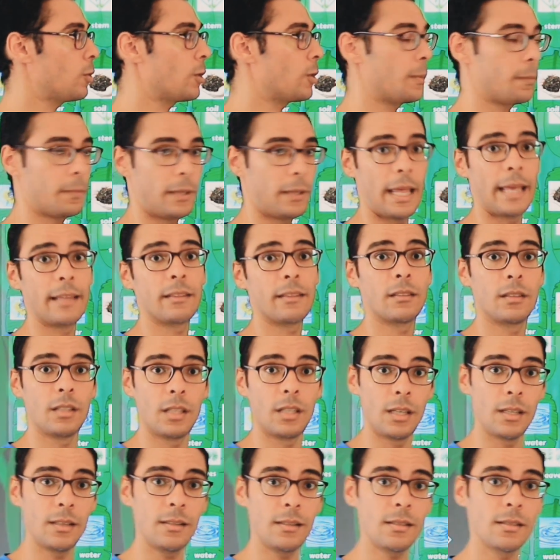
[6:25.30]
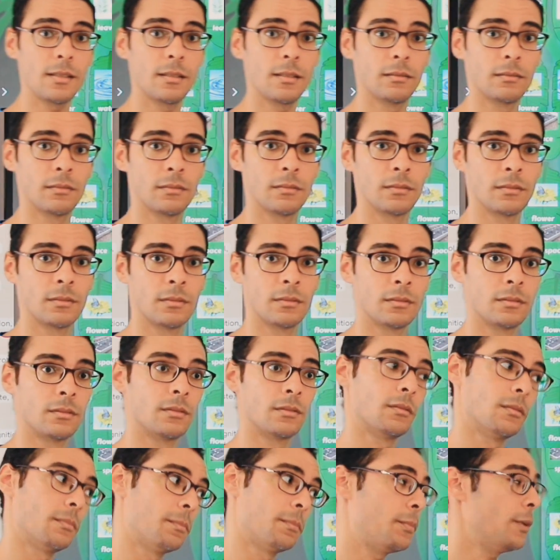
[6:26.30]
or plant needs?
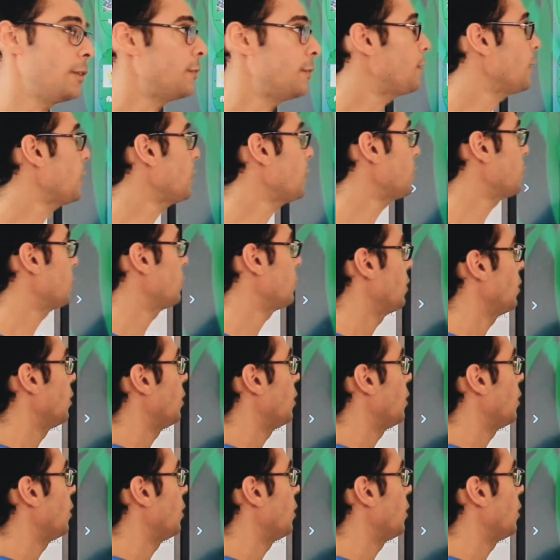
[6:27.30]
Perfect.